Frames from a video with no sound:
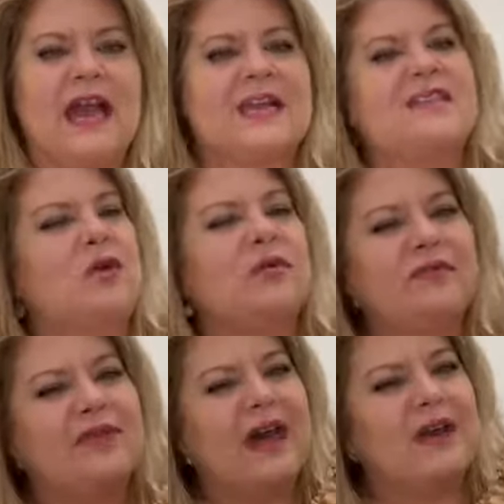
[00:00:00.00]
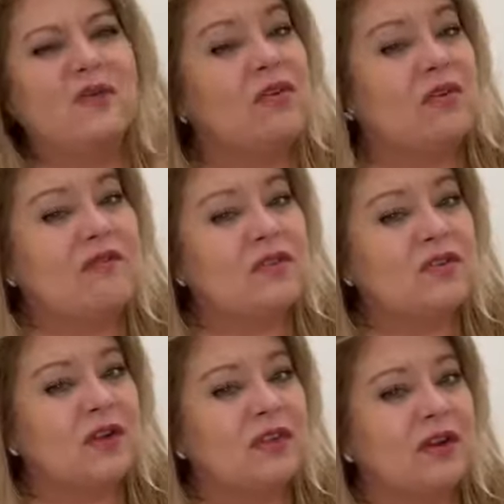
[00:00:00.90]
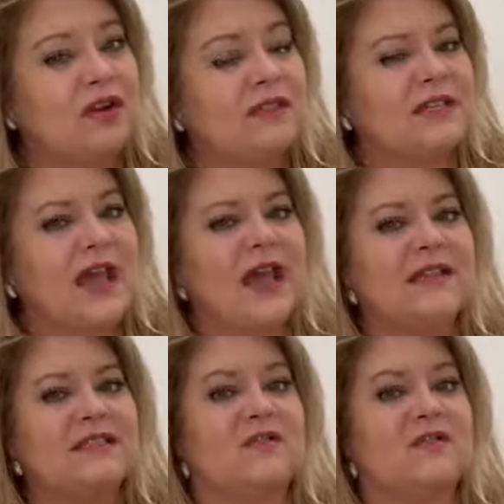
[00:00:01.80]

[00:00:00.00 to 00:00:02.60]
I don't, I don't know if there's a third size.